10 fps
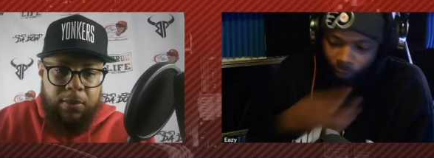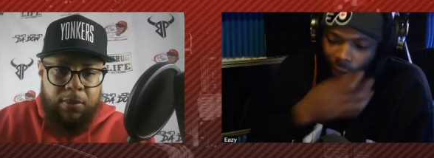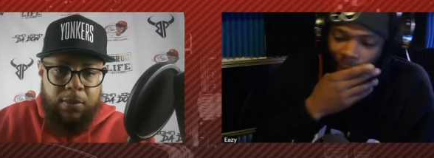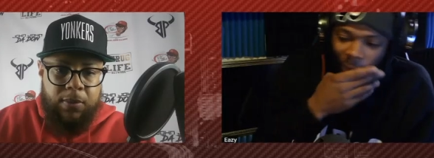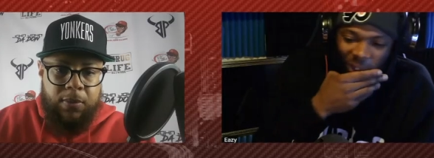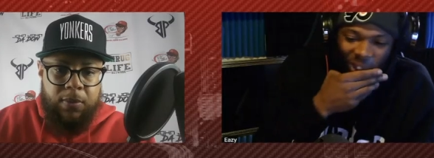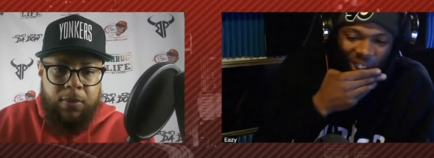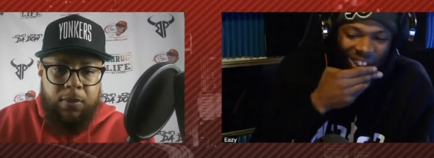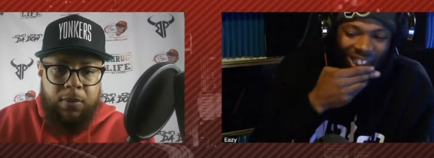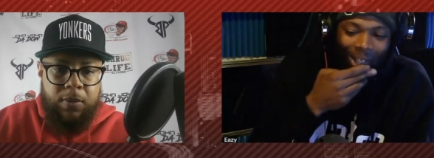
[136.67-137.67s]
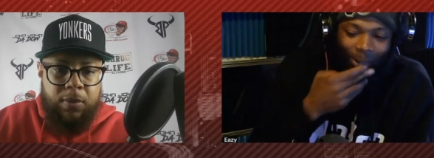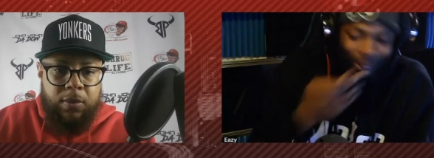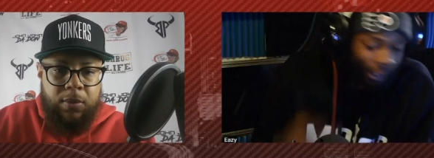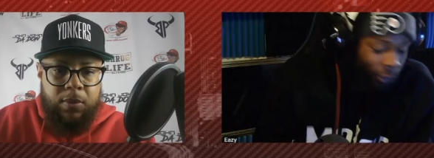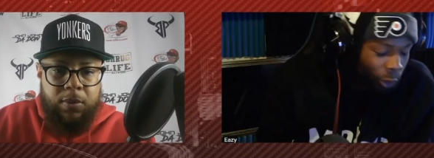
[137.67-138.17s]
Speaker 1: It was the top ten.
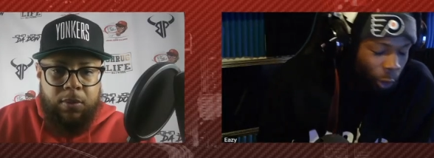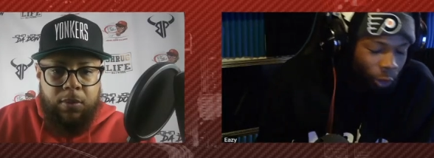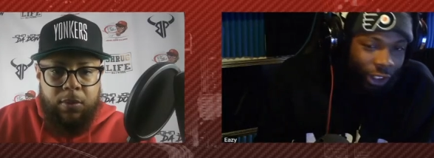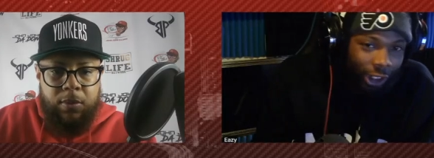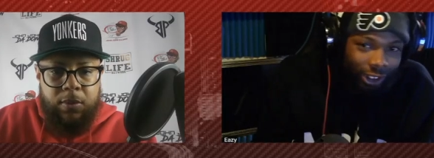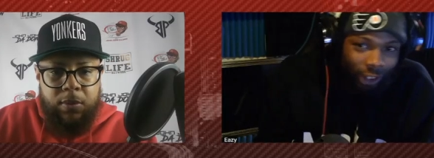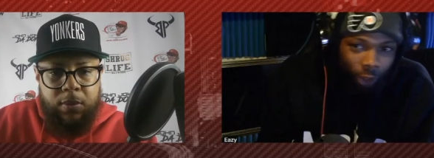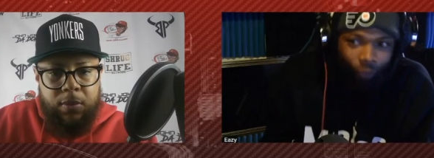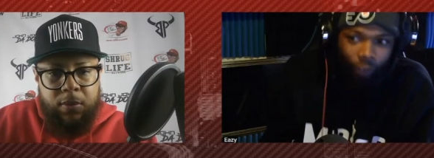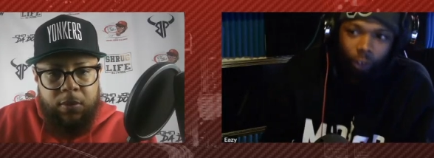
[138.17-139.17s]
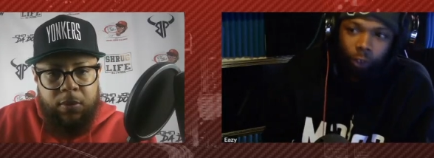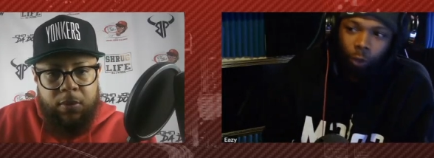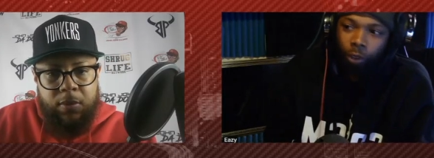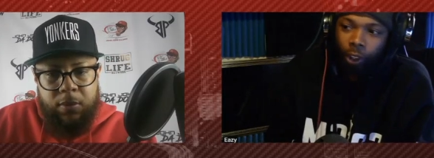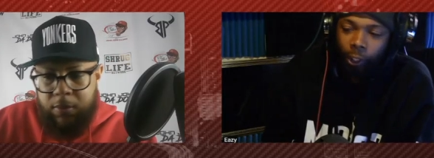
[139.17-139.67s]
You know, yourself
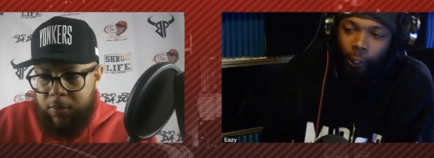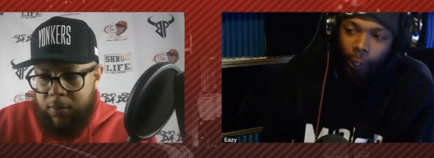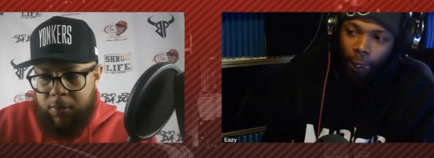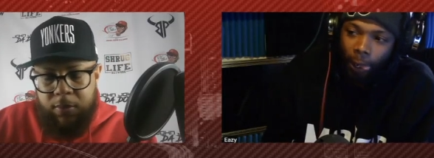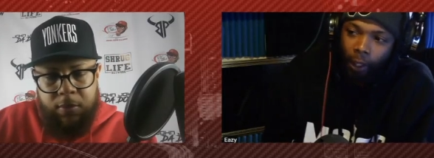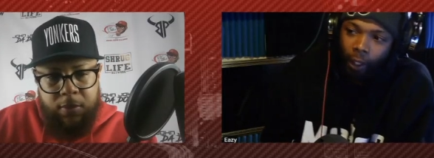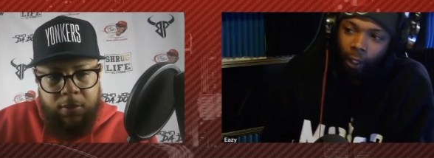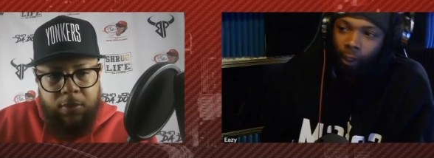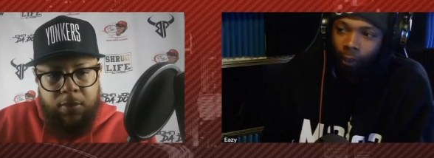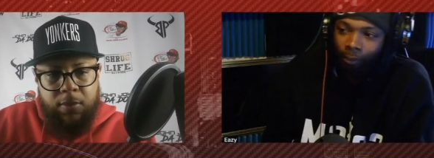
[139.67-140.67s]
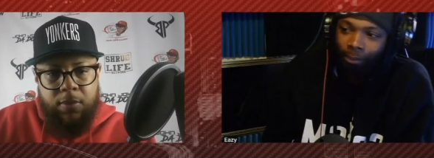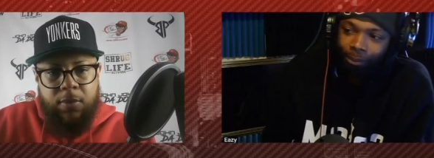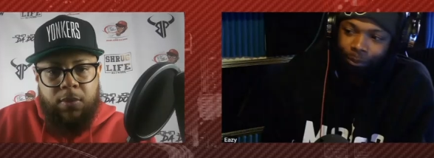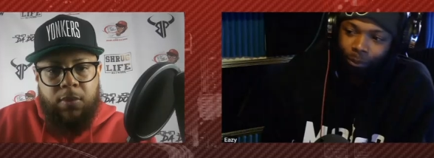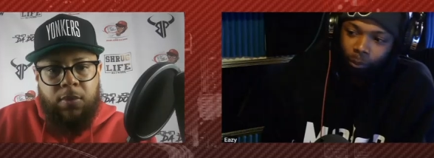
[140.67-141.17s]
included. Mm-hmm. Um,
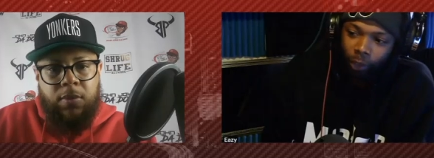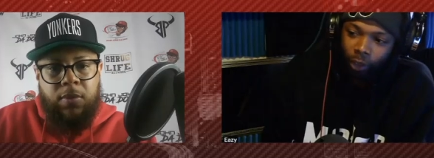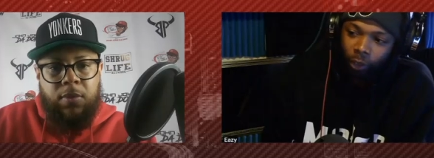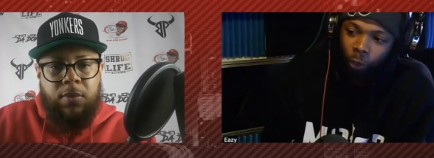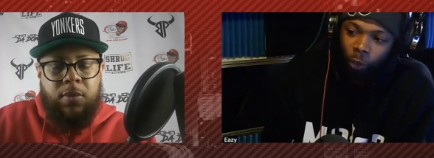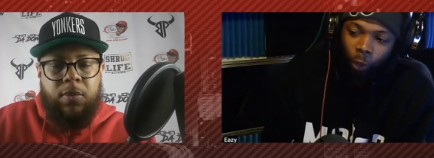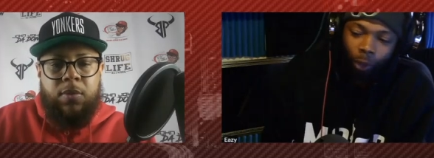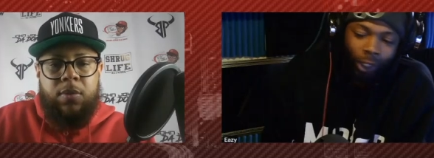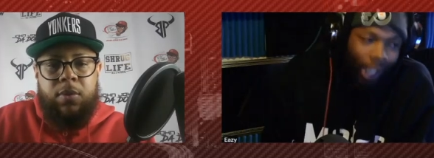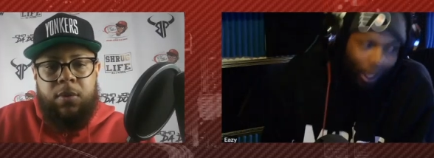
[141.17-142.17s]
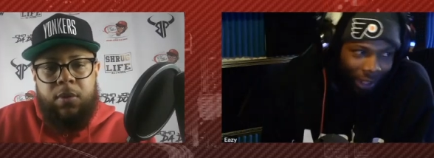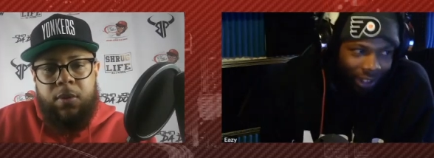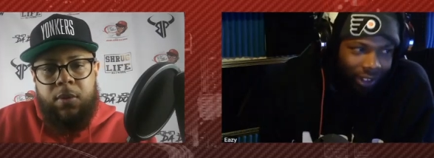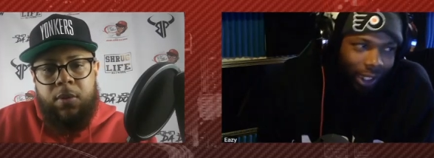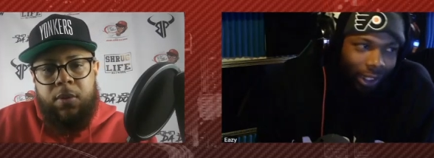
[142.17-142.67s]
you know, basically
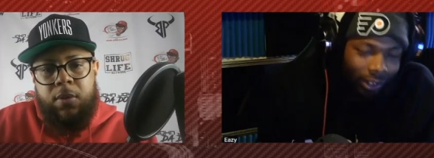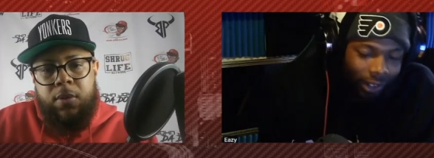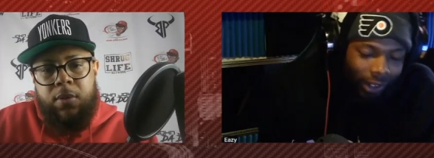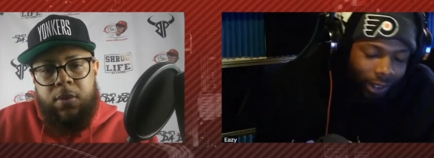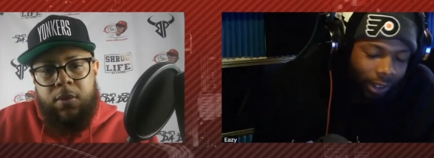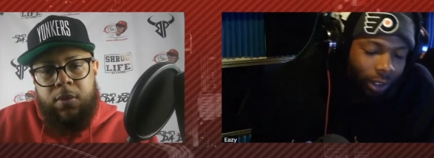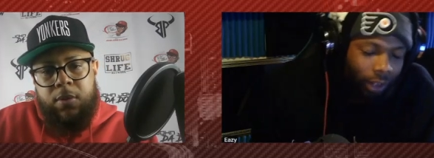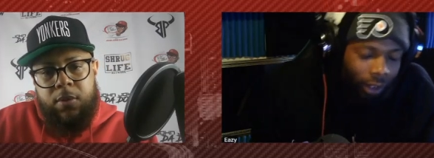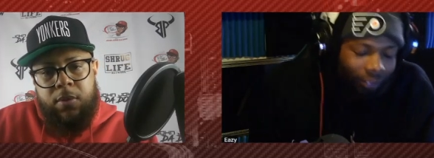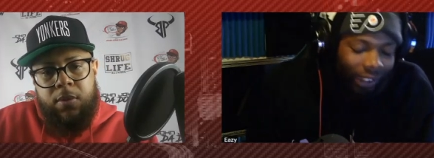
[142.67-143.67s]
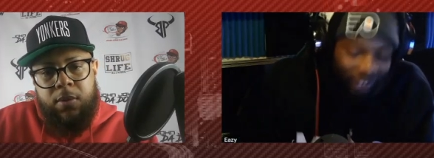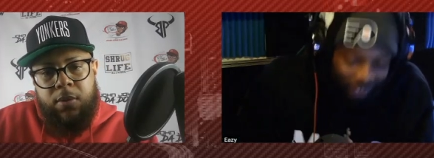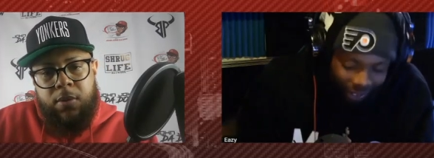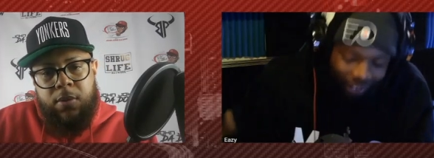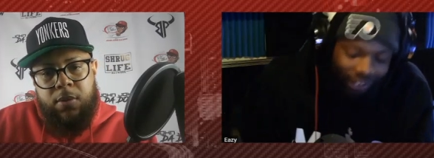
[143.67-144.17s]
I say it in the hook. They say your
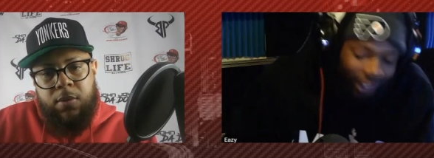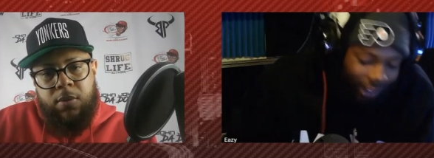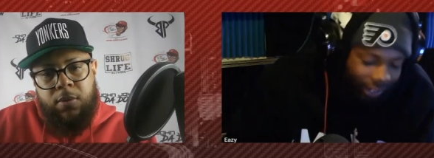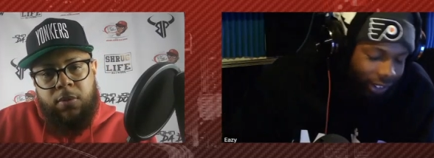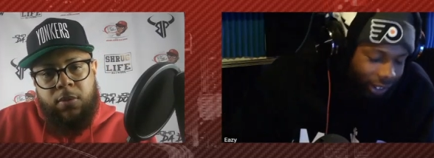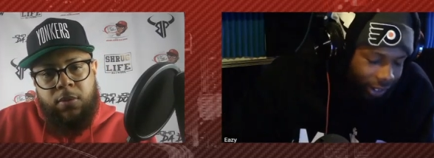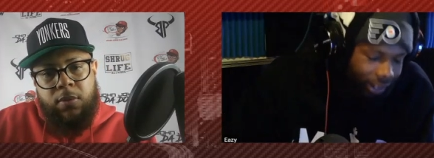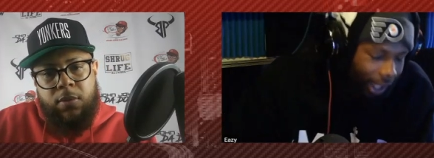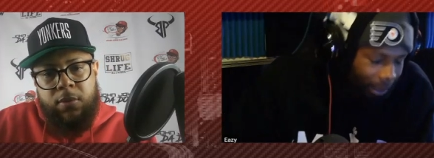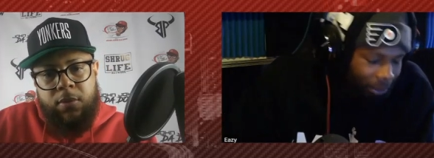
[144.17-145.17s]
stages to the top